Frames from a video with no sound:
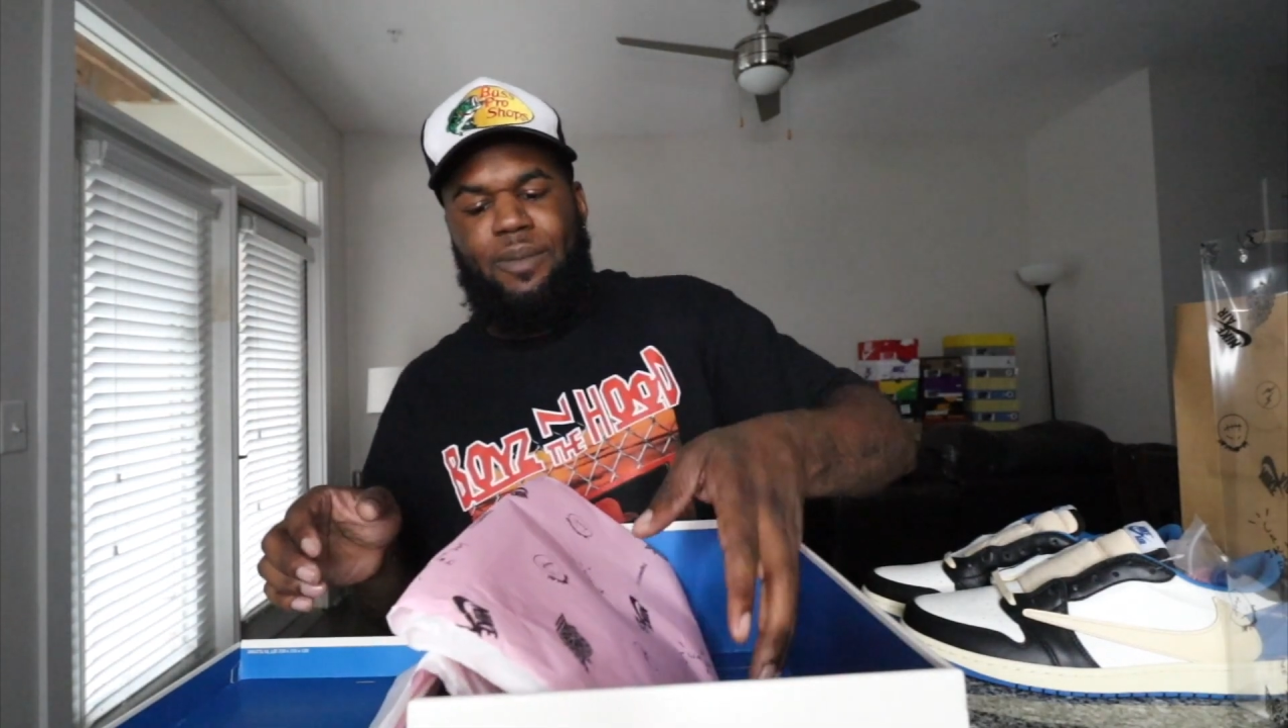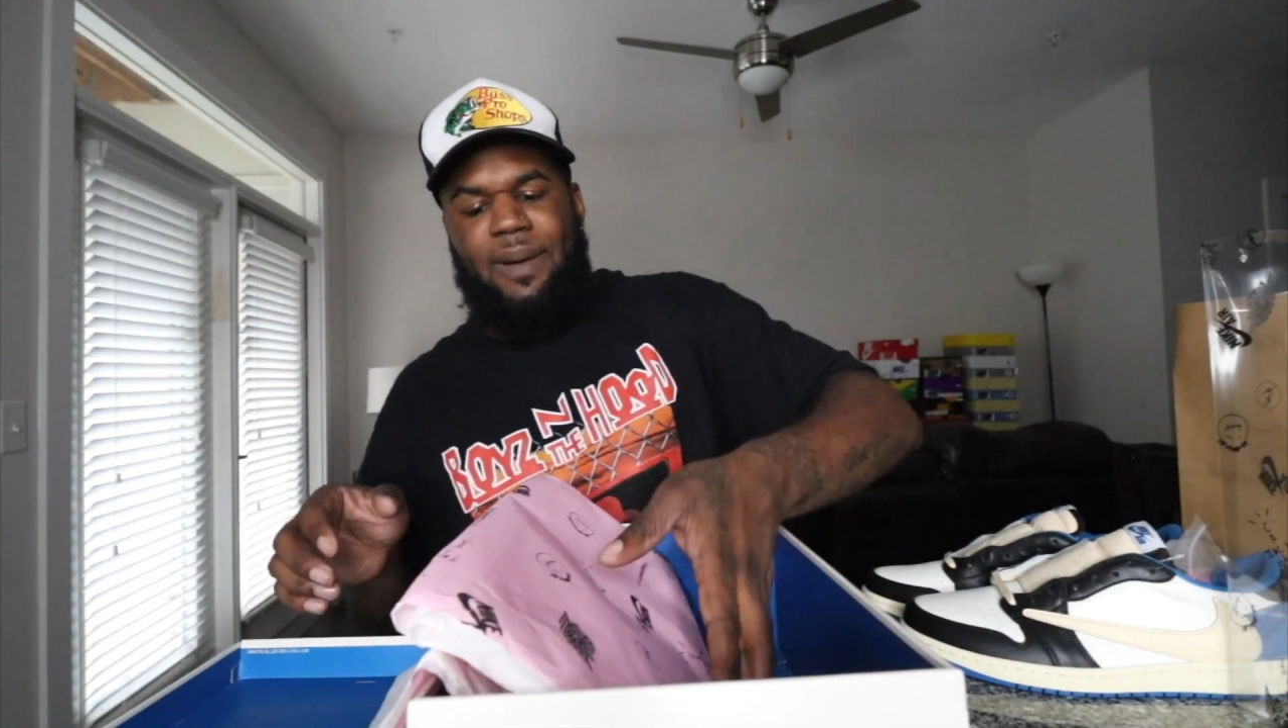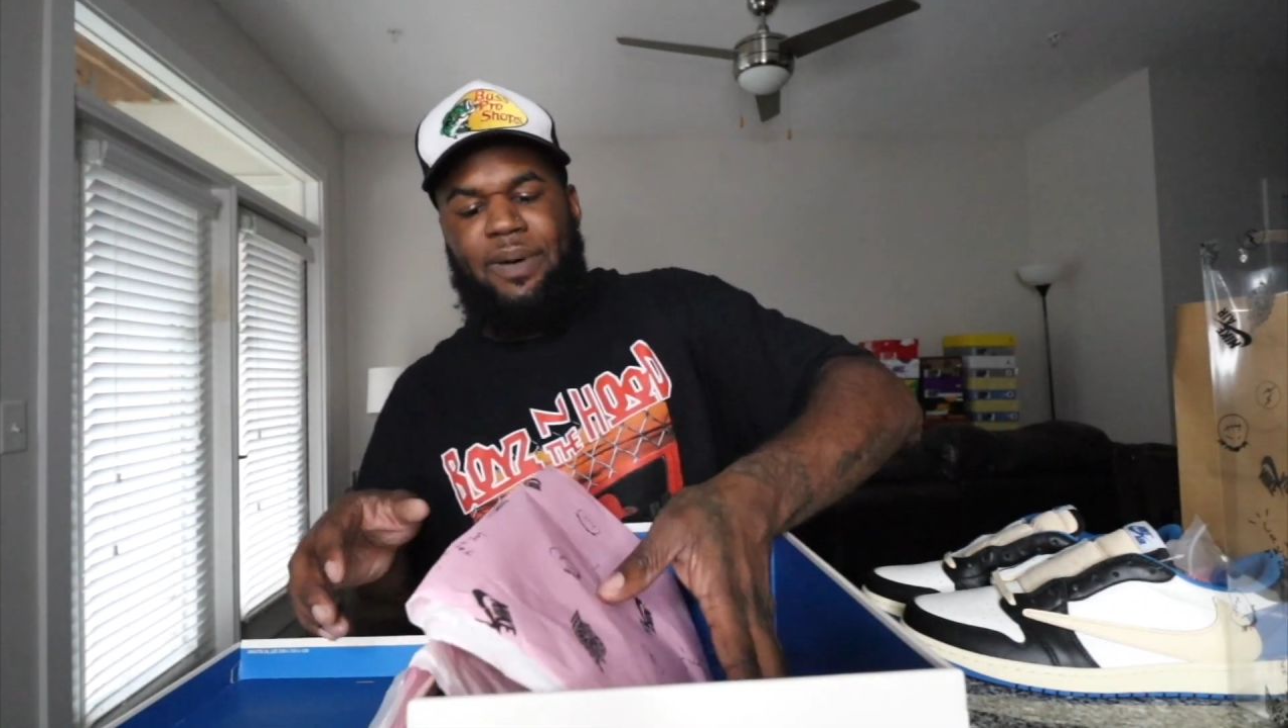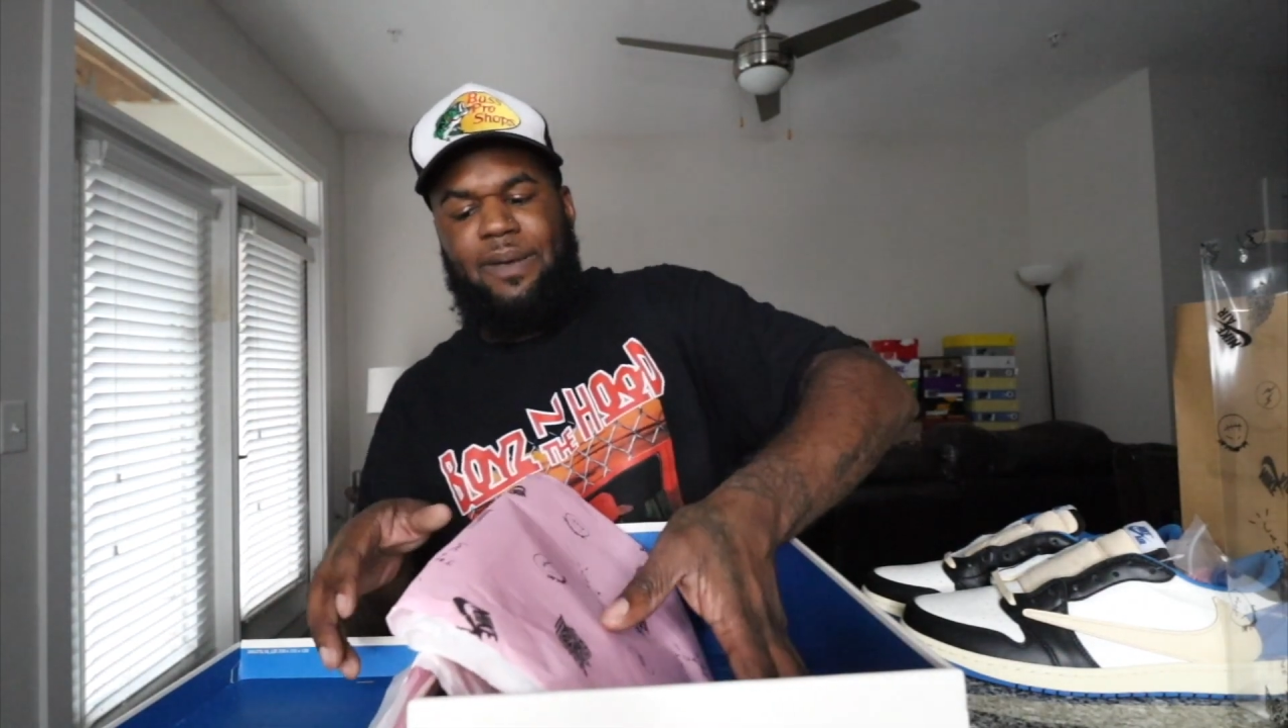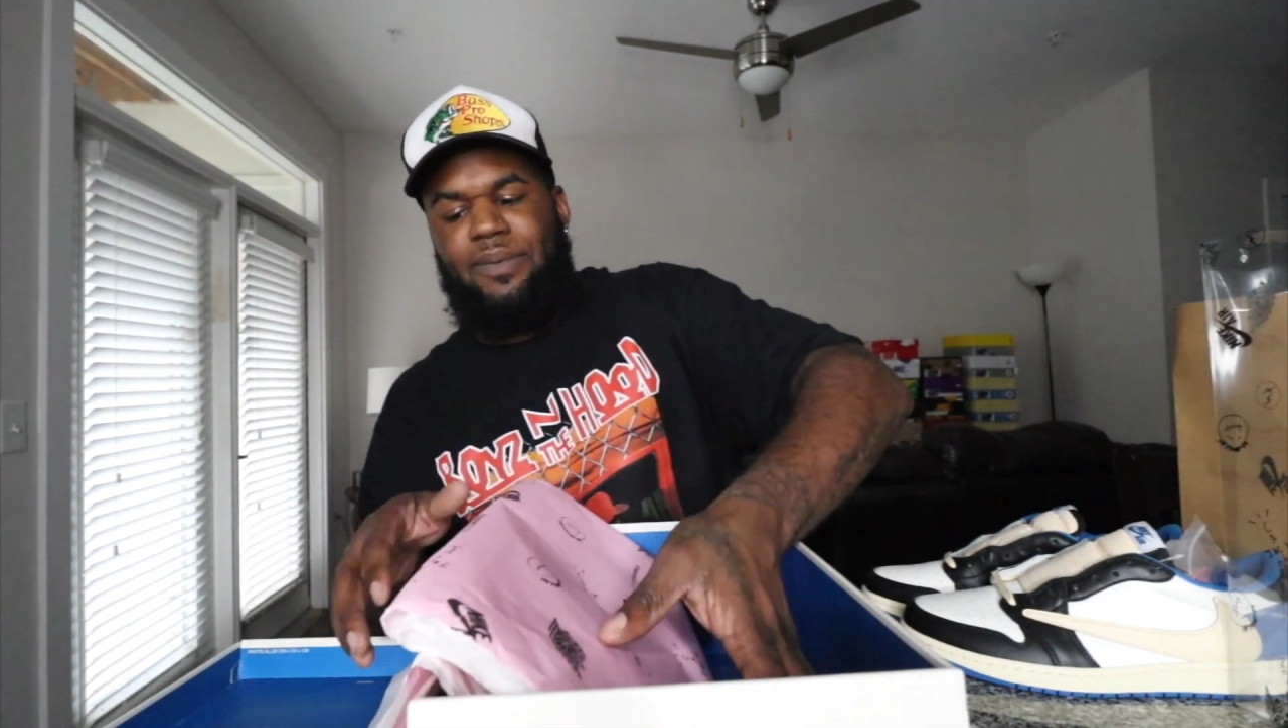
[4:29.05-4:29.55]
my
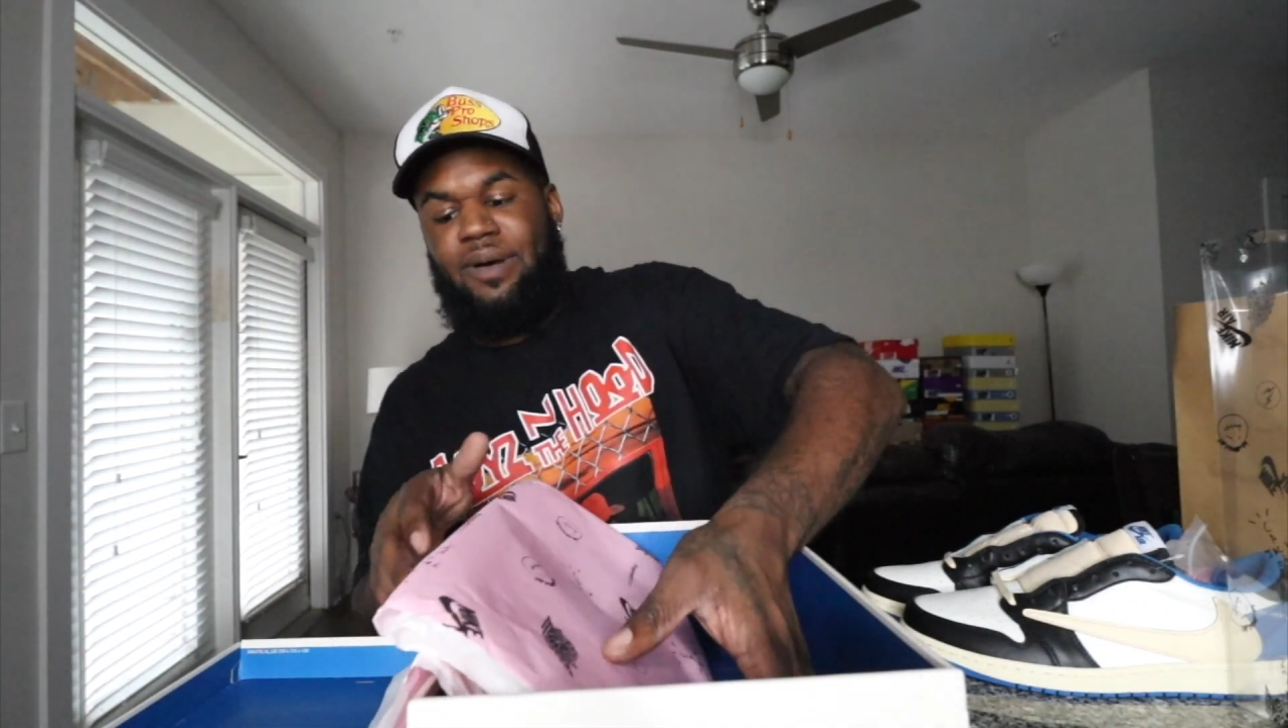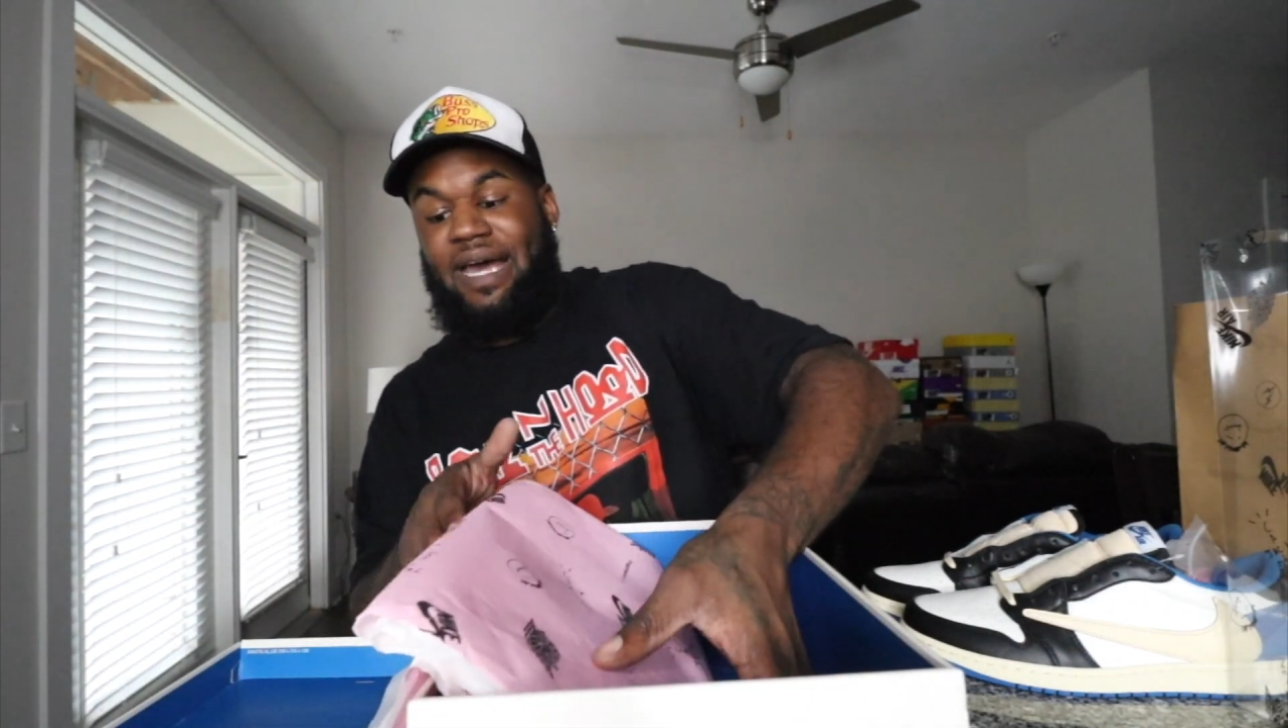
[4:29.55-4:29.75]
paper.